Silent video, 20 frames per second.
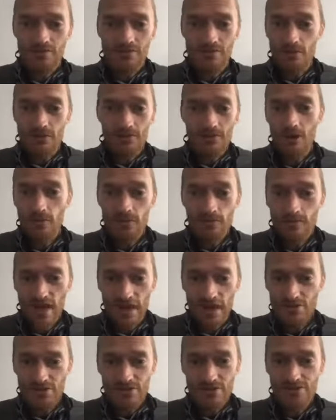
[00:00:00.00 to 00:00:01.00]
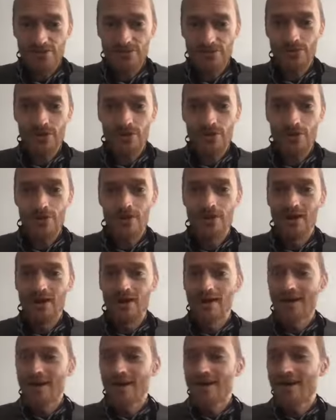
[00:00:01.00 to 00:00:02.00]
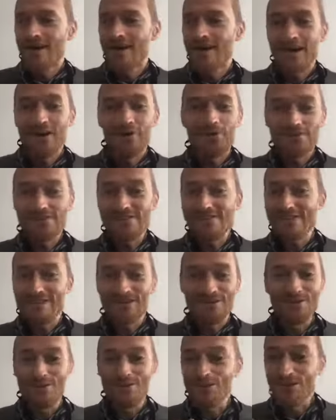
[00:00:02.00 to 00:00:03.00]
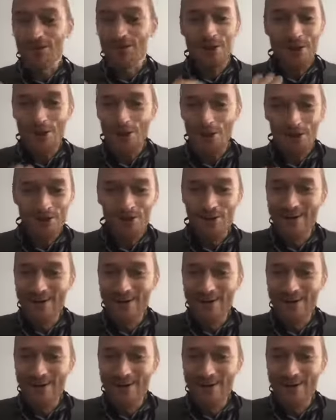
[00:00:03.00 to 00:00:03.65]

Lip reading: you know, help manage the studio. And I was like, no.